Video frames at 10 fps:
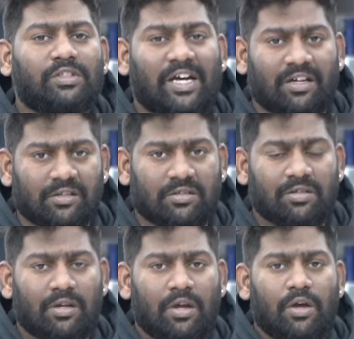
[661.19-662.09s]

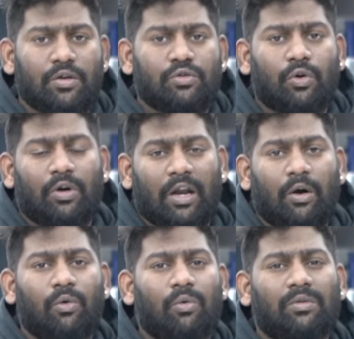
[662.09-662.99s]
channels. So
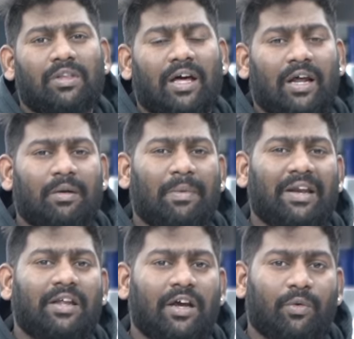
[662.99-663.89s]
now there are
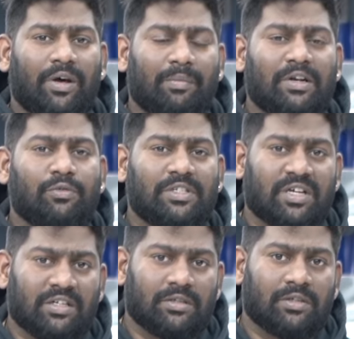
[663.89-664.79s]
many requirements which
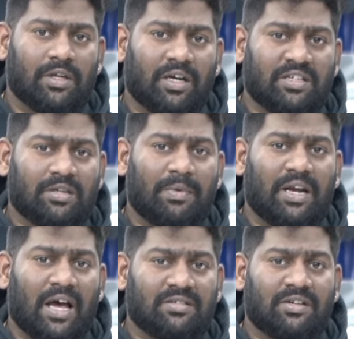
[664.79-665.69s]
customer
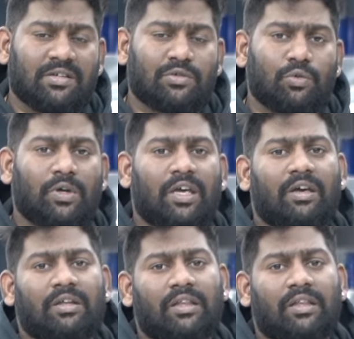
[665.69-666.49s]
ask us to key.